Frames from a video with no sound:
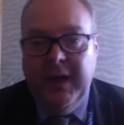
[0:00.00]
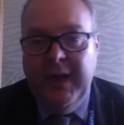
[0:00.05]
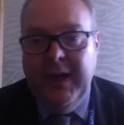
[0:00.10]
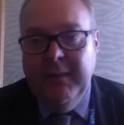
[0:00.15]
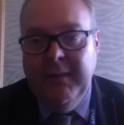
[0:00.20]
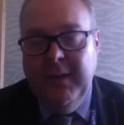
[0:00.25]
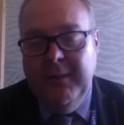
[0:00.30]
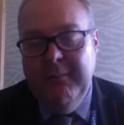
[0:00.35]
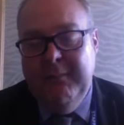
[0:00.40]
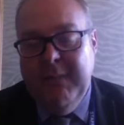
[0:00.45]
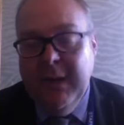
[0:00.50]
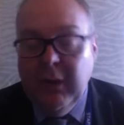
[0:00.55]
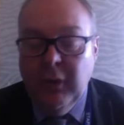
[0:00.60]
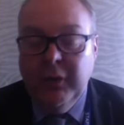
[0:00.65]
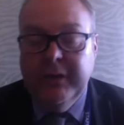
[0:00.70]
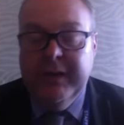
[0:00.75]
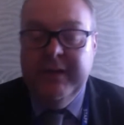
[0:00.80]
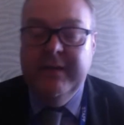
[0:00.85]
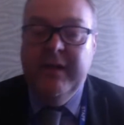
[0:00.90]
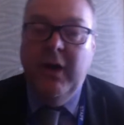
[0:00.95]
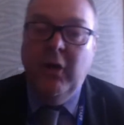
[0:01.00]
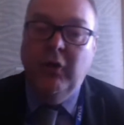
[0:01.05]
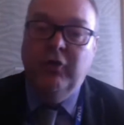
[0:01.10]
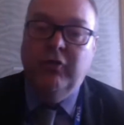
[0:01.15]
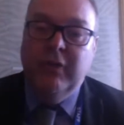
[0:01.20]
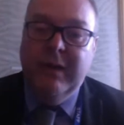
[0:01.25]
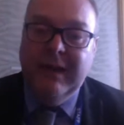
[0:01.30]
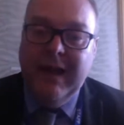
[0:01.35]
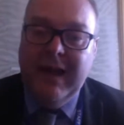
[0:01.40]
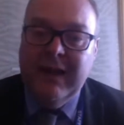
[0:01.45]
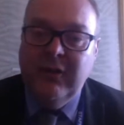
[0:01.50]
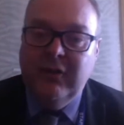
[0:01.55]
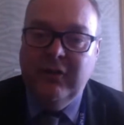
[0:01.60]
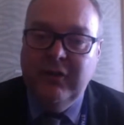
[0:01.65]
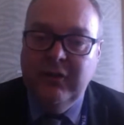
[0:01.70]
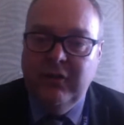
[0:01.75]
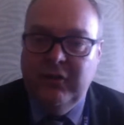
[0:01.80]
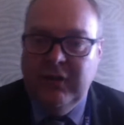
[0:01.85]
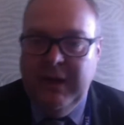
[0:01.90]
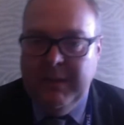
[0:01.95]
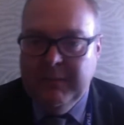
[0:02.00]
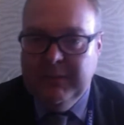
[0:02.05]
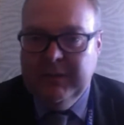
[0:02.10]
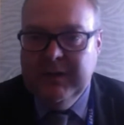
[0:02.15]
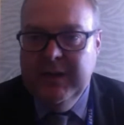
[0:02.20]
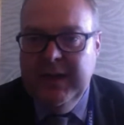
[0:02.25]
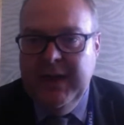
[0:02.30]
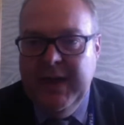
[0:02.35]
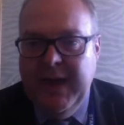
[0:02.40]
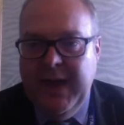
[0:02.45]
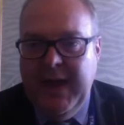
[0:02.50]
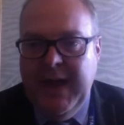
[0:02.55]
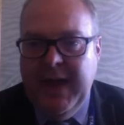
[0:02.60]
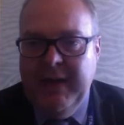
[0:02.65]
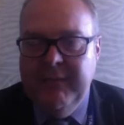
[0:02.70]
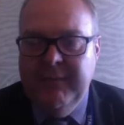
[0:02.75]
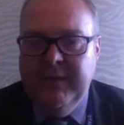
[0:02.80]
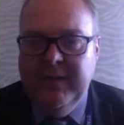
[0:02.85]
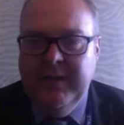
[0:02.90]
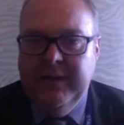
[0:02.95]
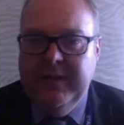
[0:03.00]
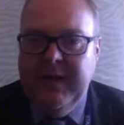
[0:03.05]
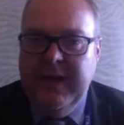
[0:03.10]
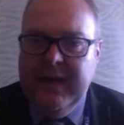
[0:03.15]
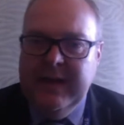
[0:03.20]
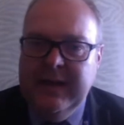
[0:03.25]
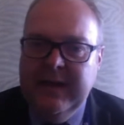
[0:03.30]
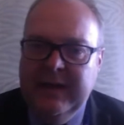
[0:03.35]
and building those relationships that they